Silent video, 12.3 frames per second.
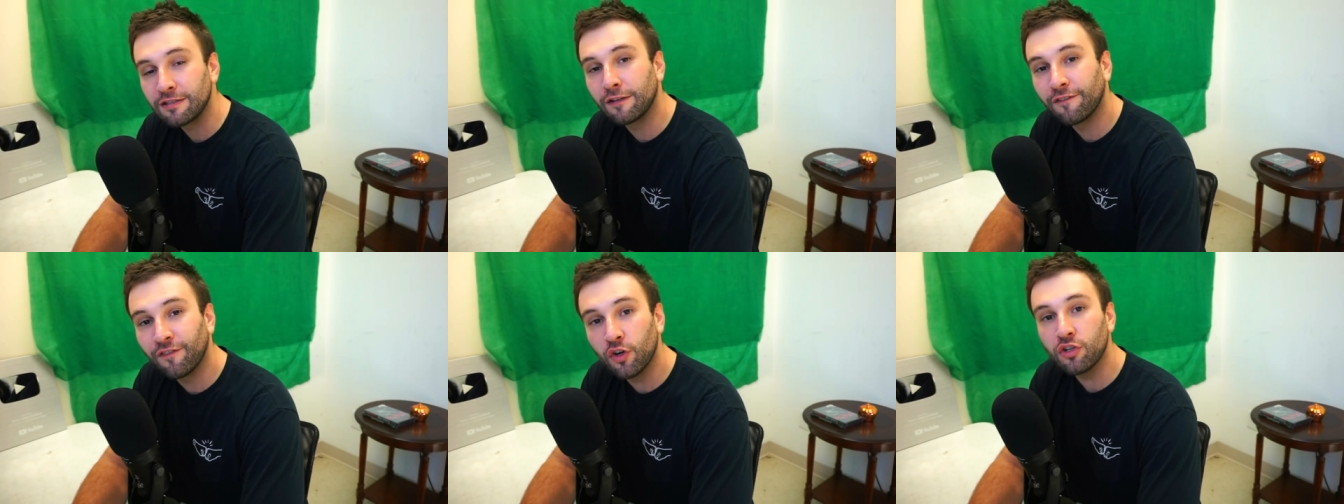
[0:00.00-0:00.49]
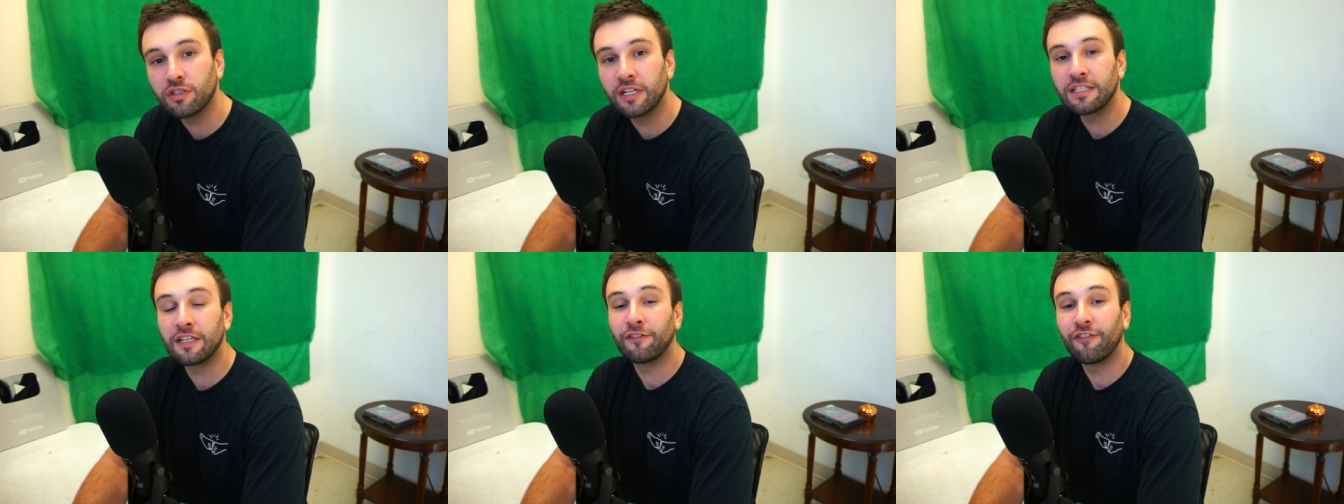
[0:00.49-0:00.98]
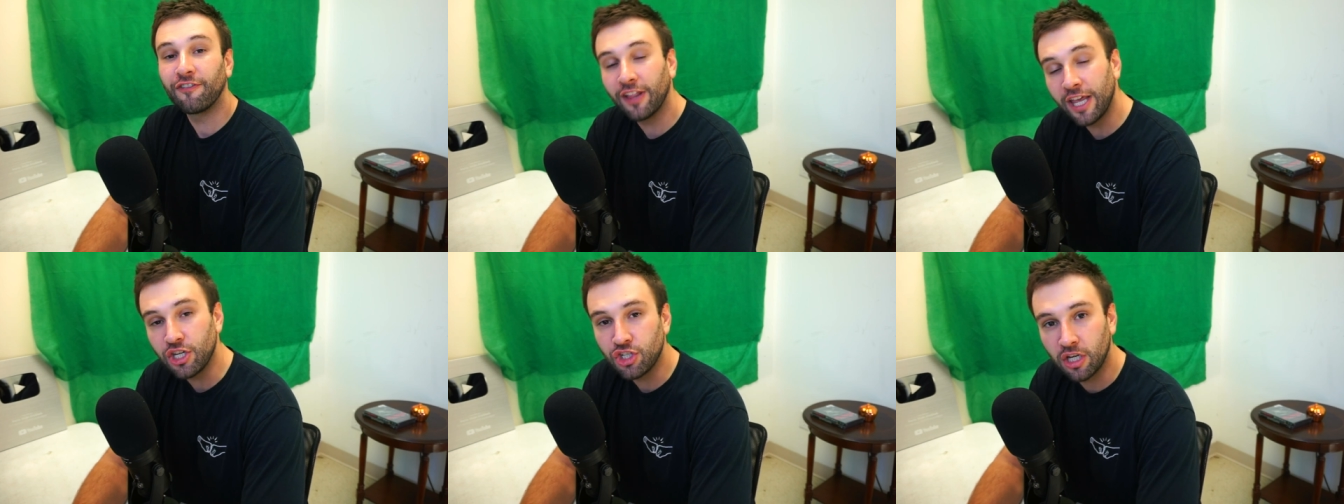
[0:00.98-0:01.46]
The first is
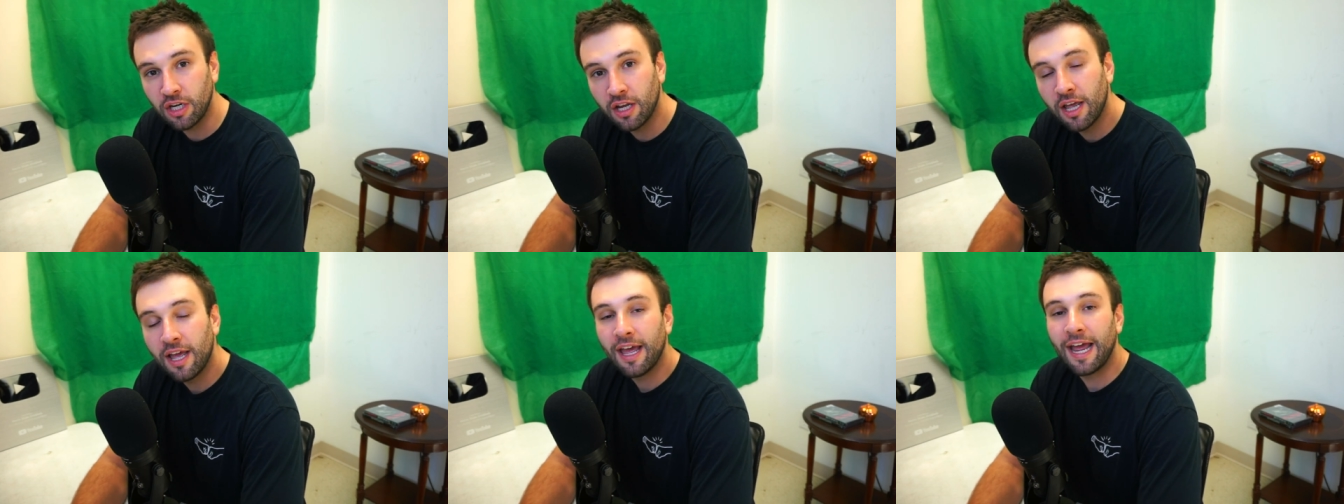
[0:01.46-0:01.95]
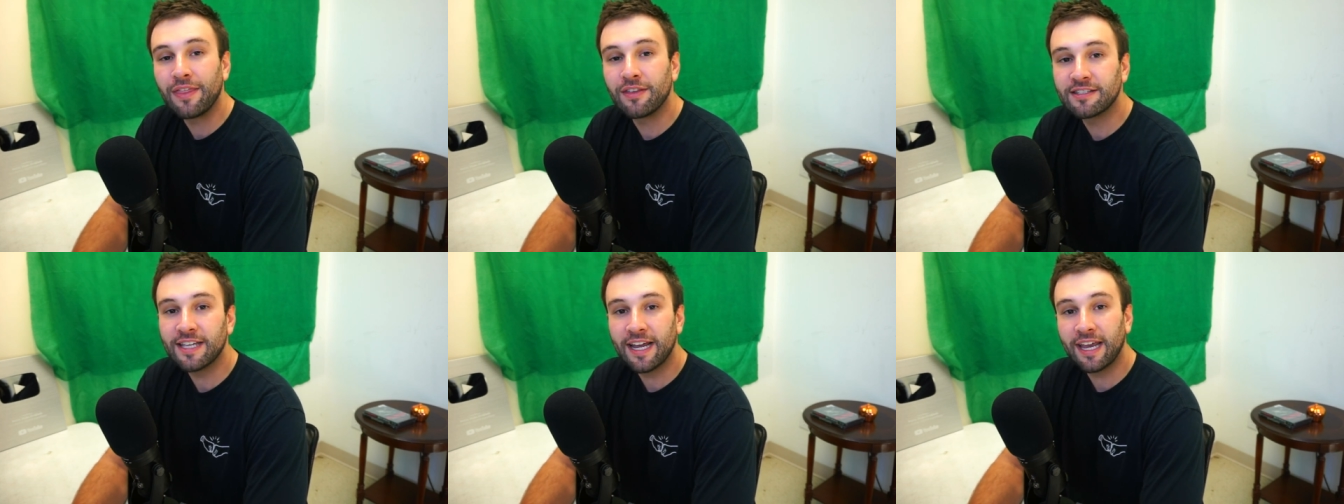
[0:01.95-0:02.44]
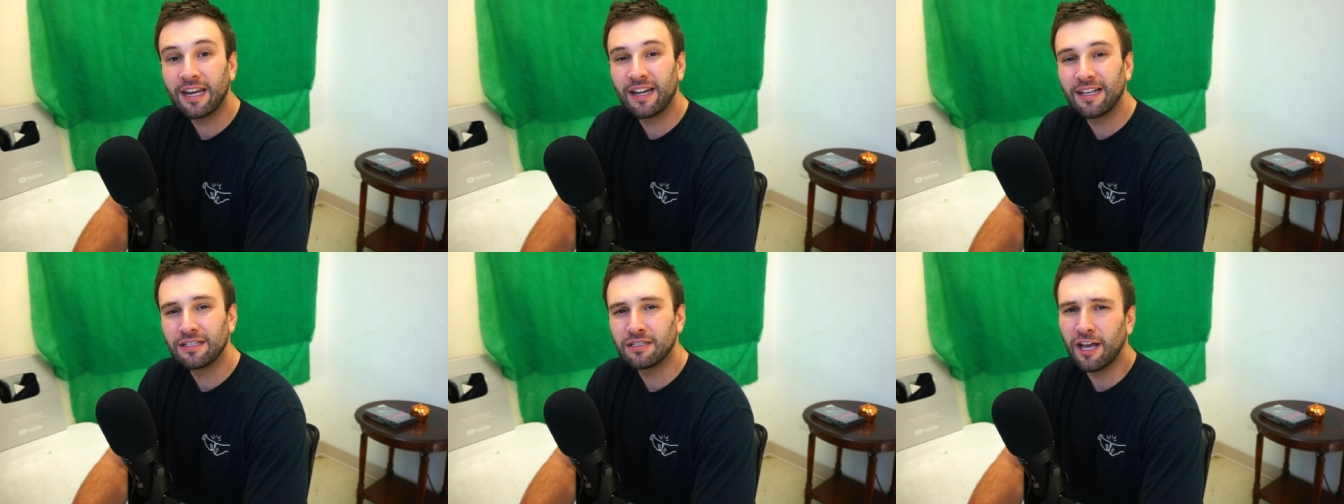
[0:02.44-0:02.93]
inflation, and the second
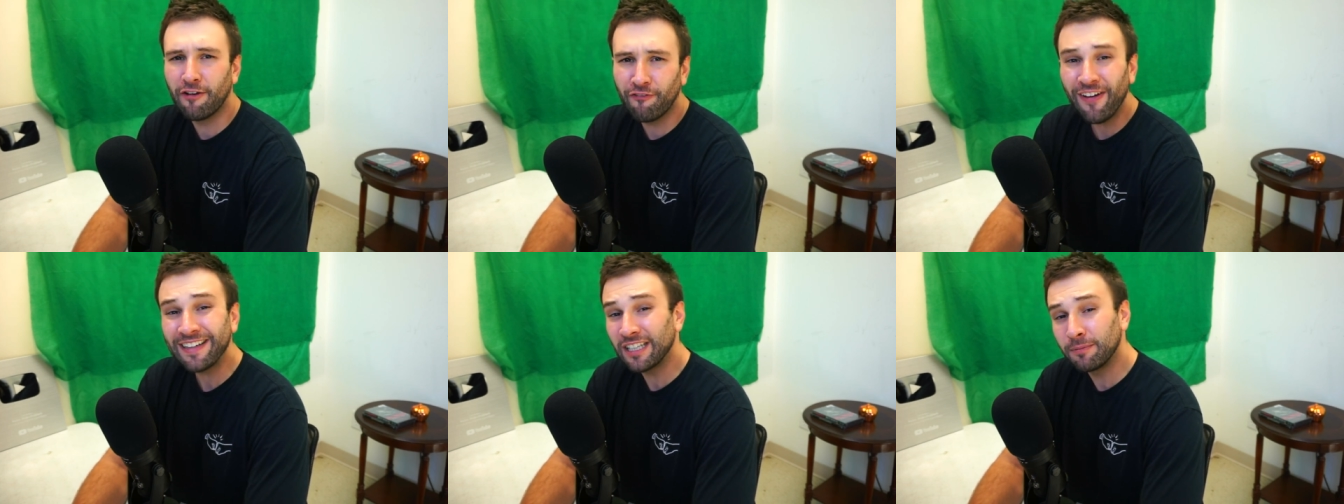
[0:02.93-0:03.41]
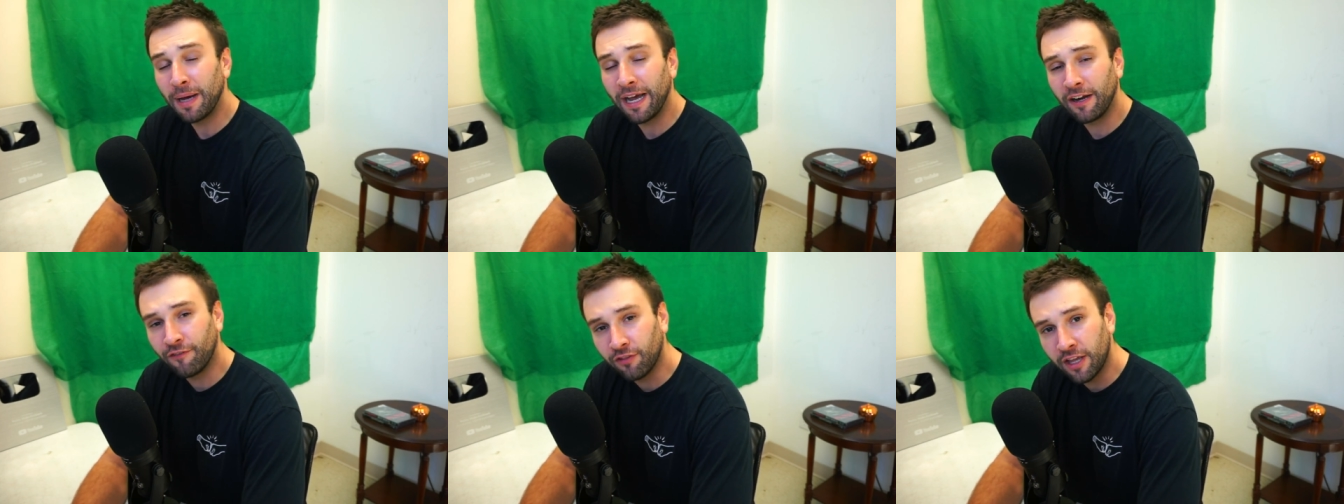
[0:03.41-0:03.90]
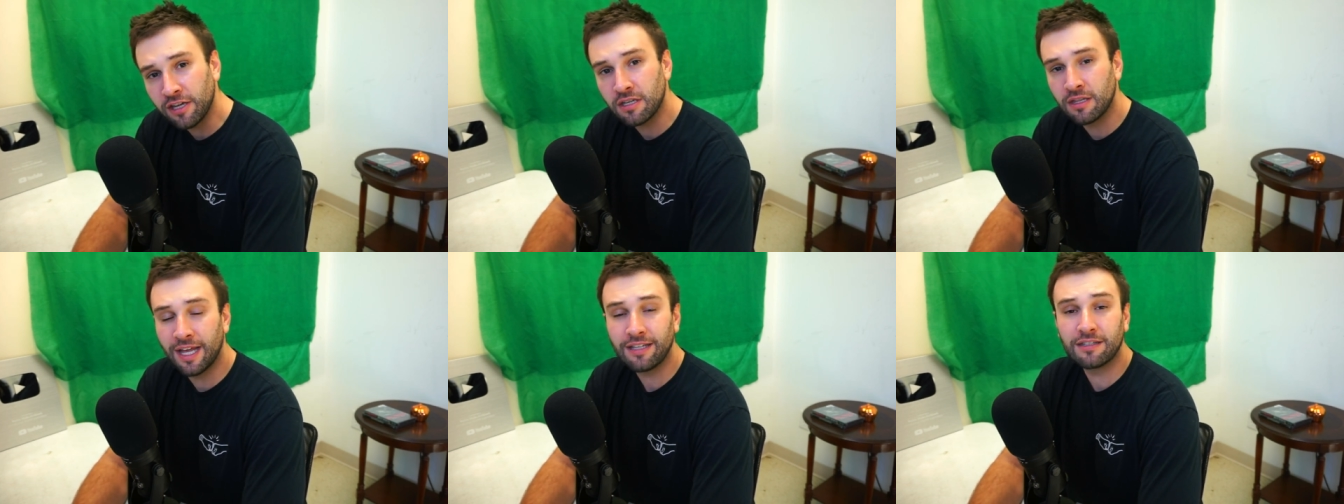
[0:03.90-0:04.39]
is affected by
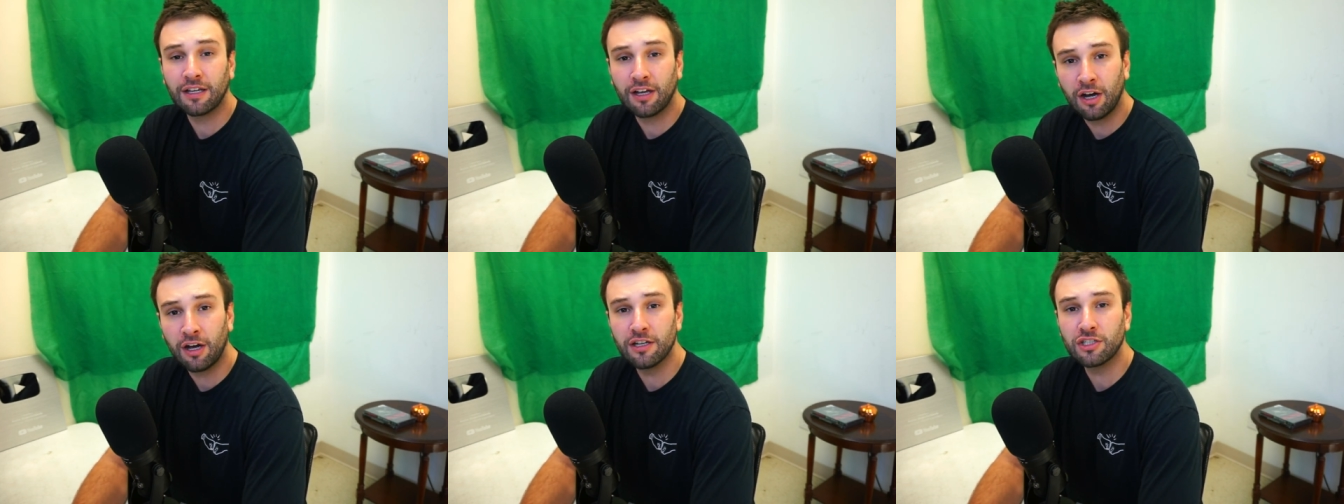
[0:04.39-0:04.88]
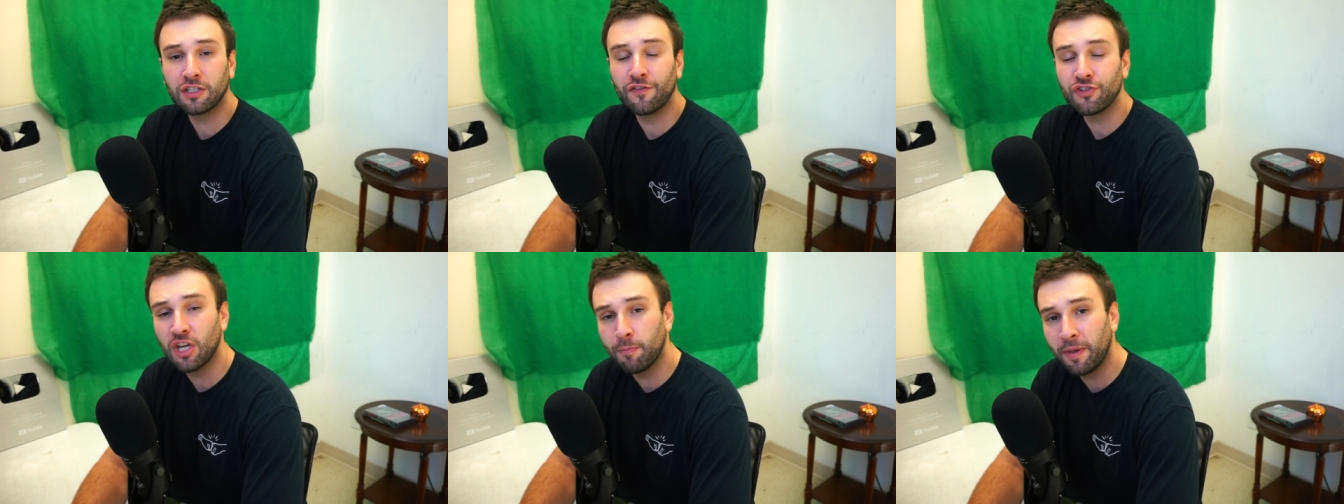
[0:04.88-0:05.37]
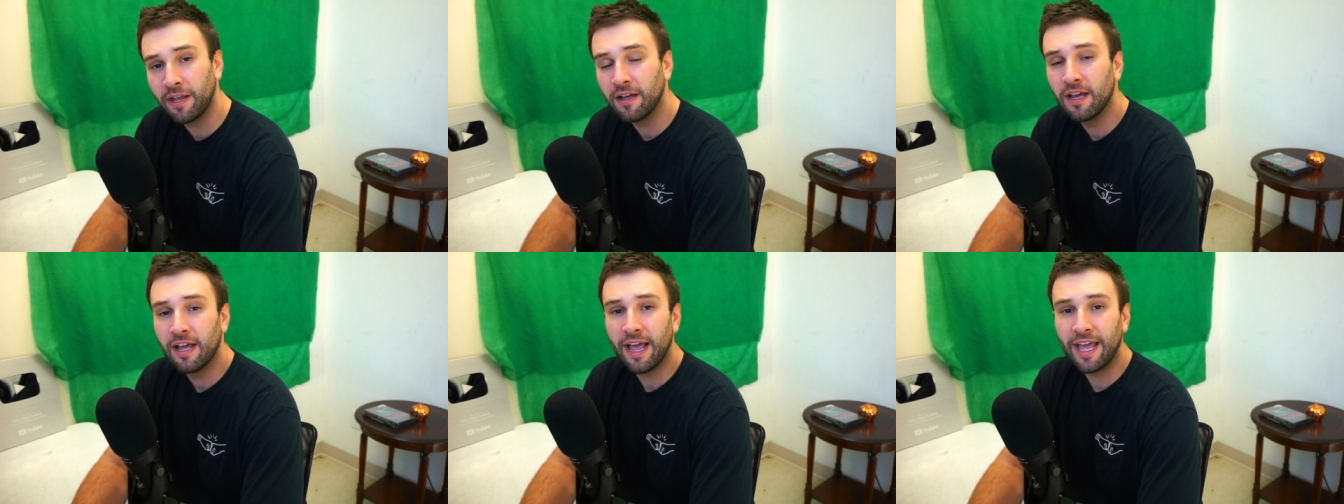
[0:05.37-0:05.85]
inflation. That's the cost of shipping
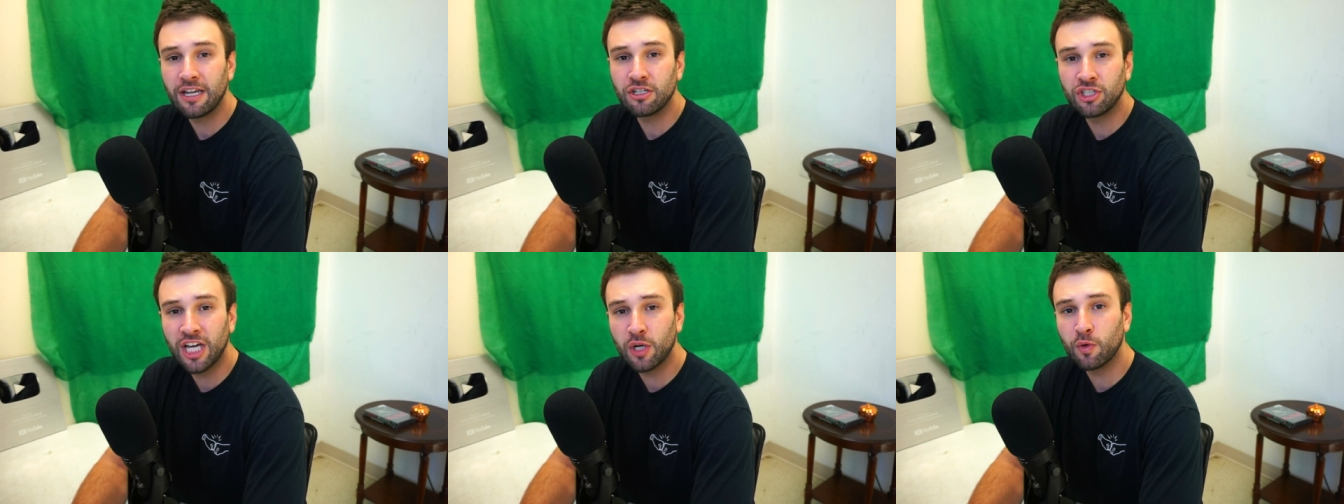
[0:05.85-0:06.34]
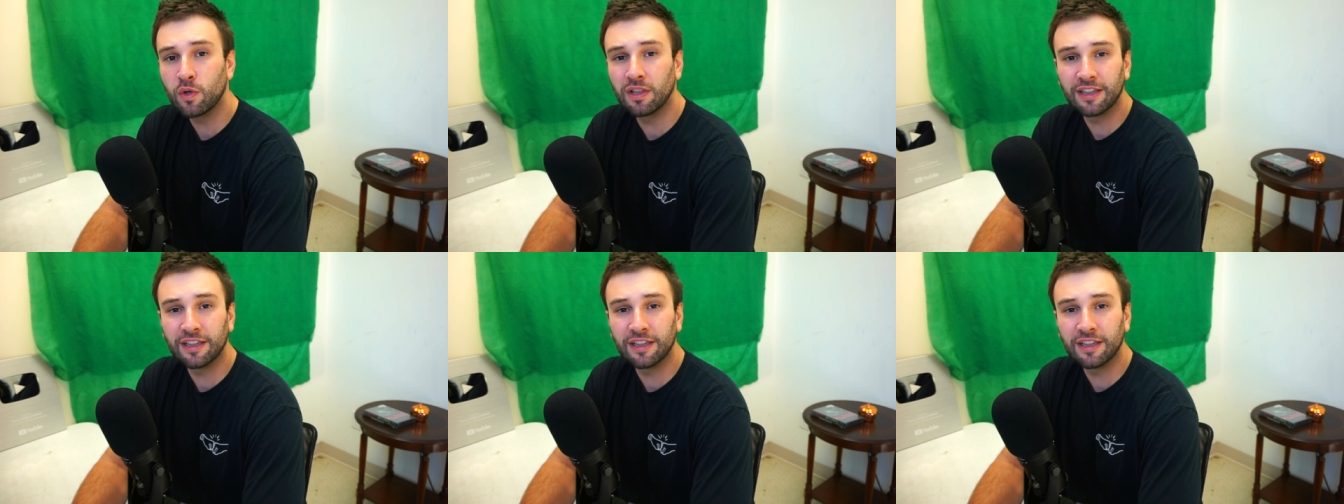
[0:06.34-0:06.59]
and general